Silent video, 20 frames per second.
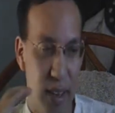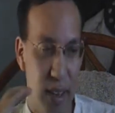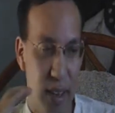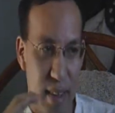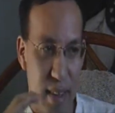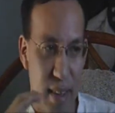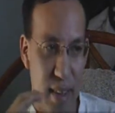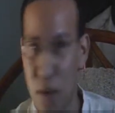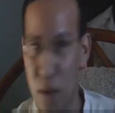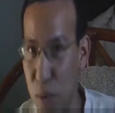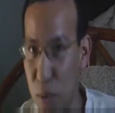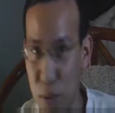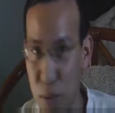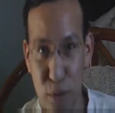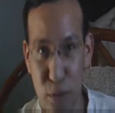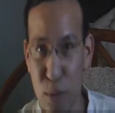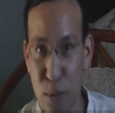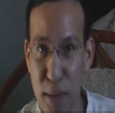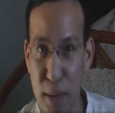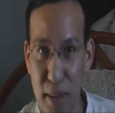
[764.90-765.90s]
that whole
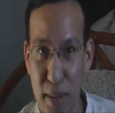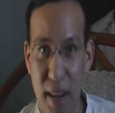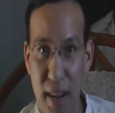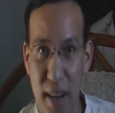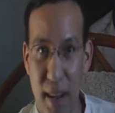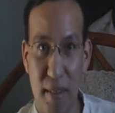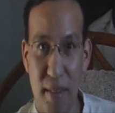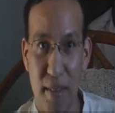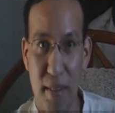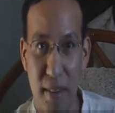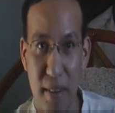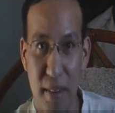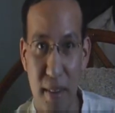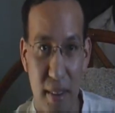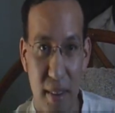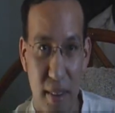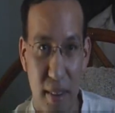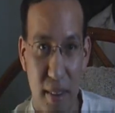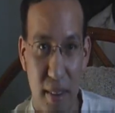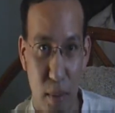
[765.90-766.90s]
storyline
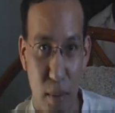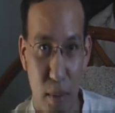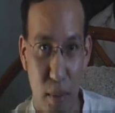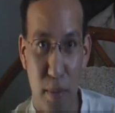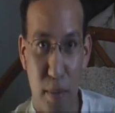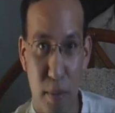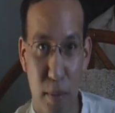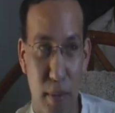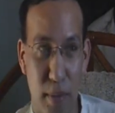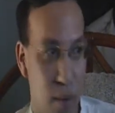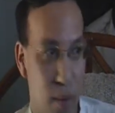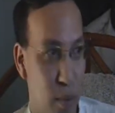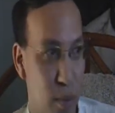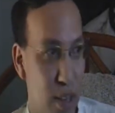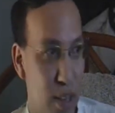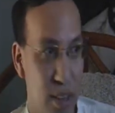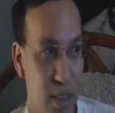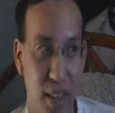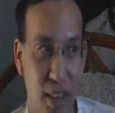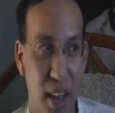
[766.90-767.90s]
that
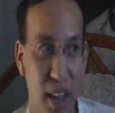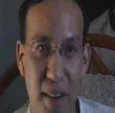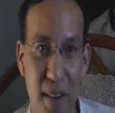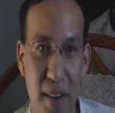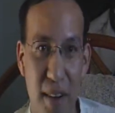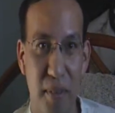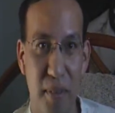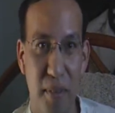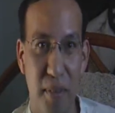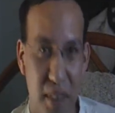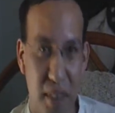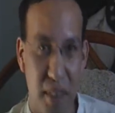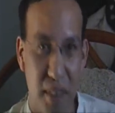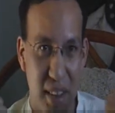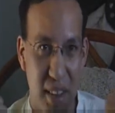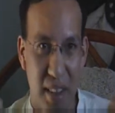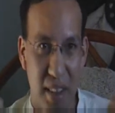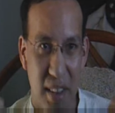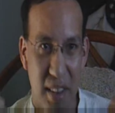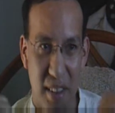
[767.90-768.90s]
we loved,
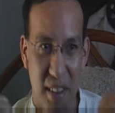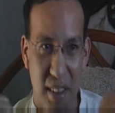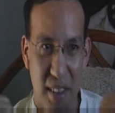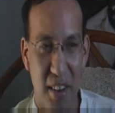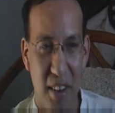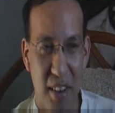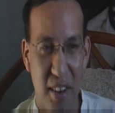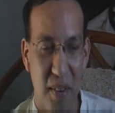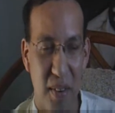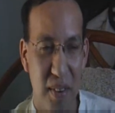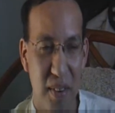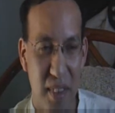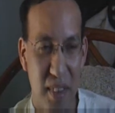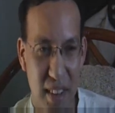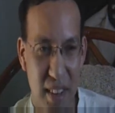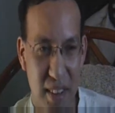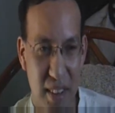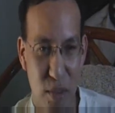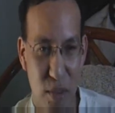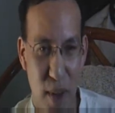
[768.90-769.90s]

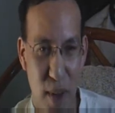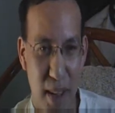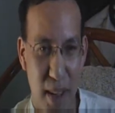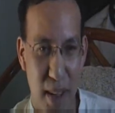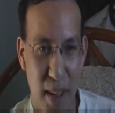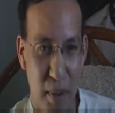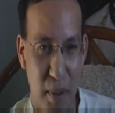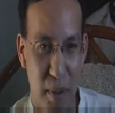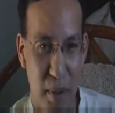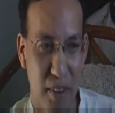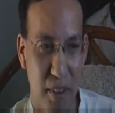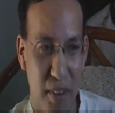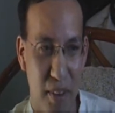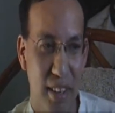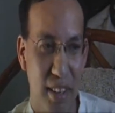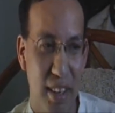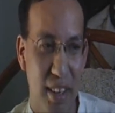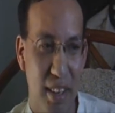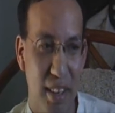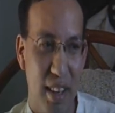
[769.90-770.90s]
in Dragon Ball,
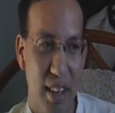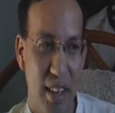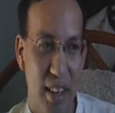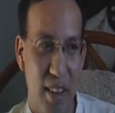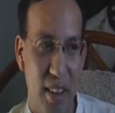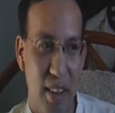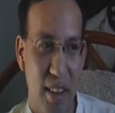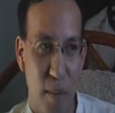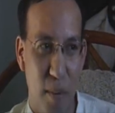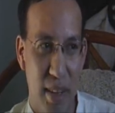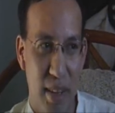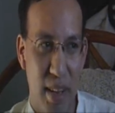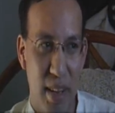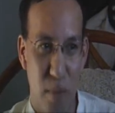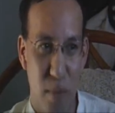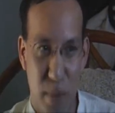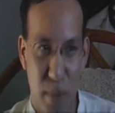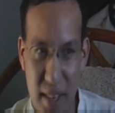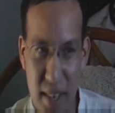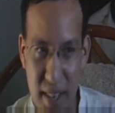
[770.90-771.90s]
when they
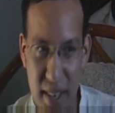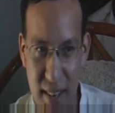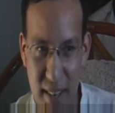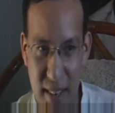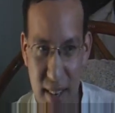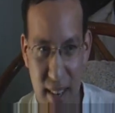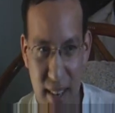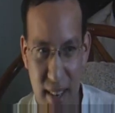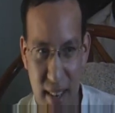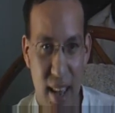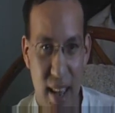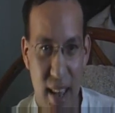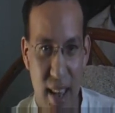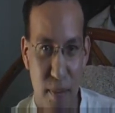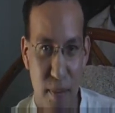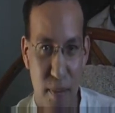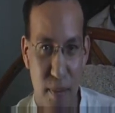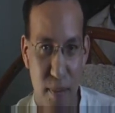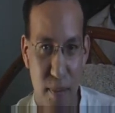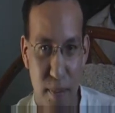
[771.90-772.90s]
redid it
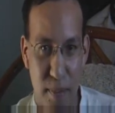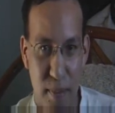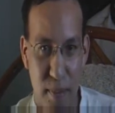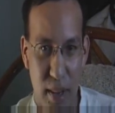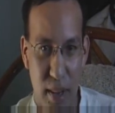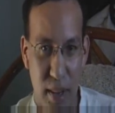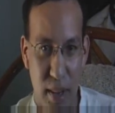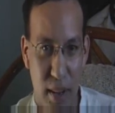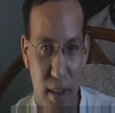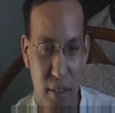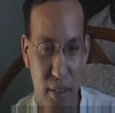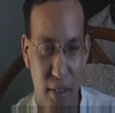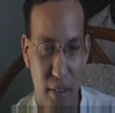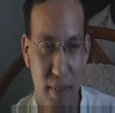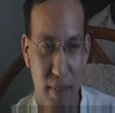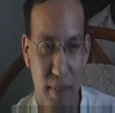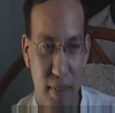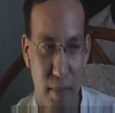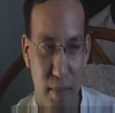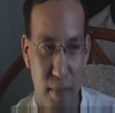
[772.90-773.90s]
again under the
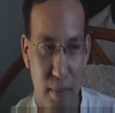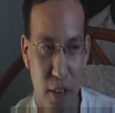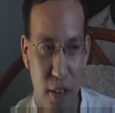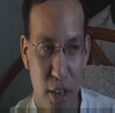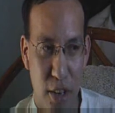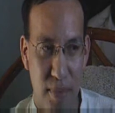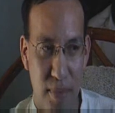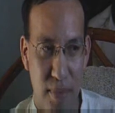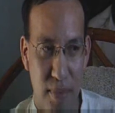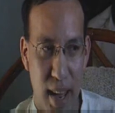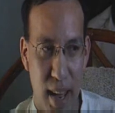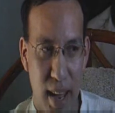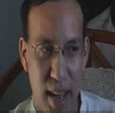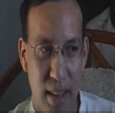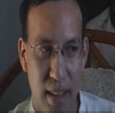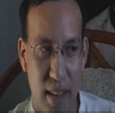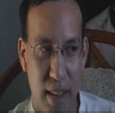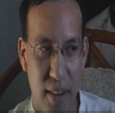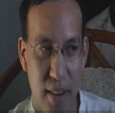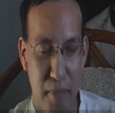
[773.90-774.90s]
Funimation
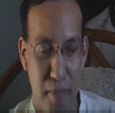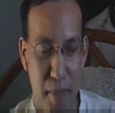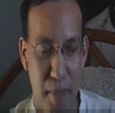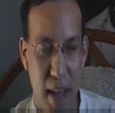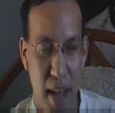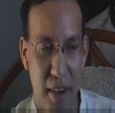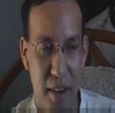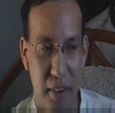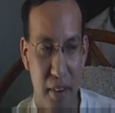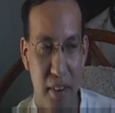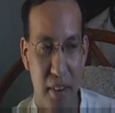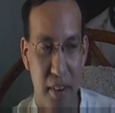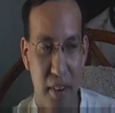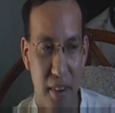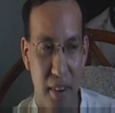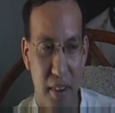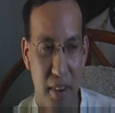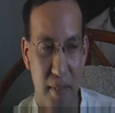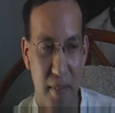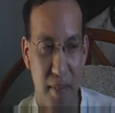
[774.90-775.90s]
flag or banner
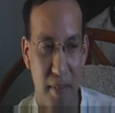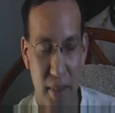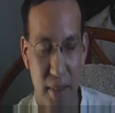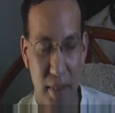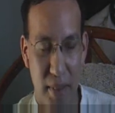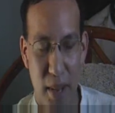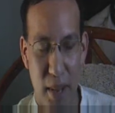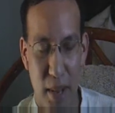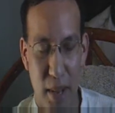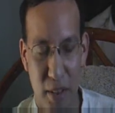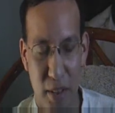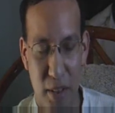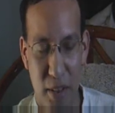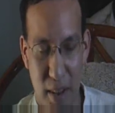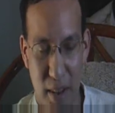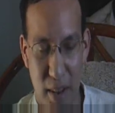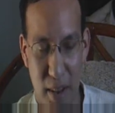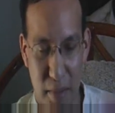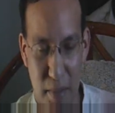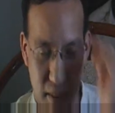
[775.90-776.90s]
of the Funimation
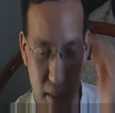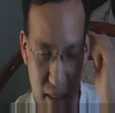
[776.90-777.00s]
dub,